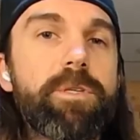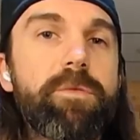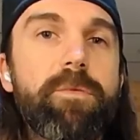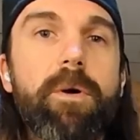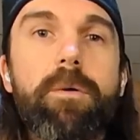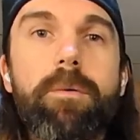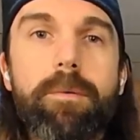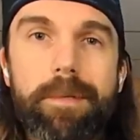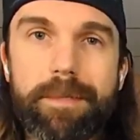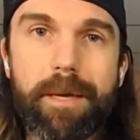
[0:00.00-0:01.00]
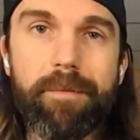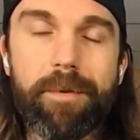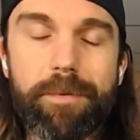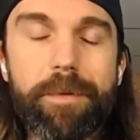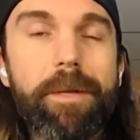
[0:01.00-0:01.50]
info, let's dive into
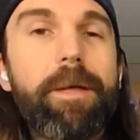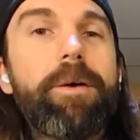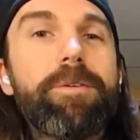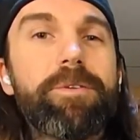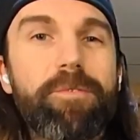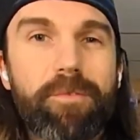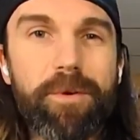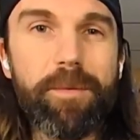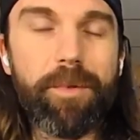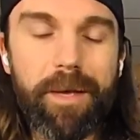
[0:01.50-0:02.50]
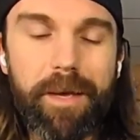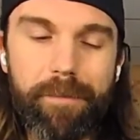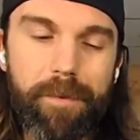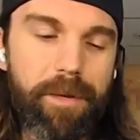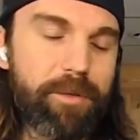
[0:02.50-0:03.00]
it. So free to play,
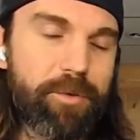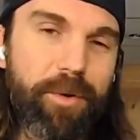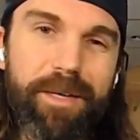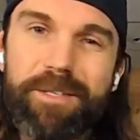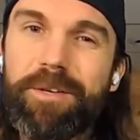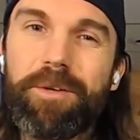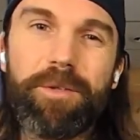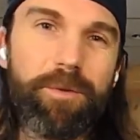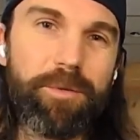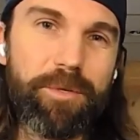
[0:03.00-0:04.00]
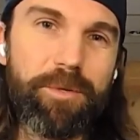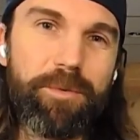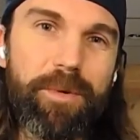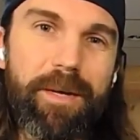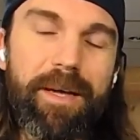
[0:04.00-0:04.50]
Twitch, YouTube.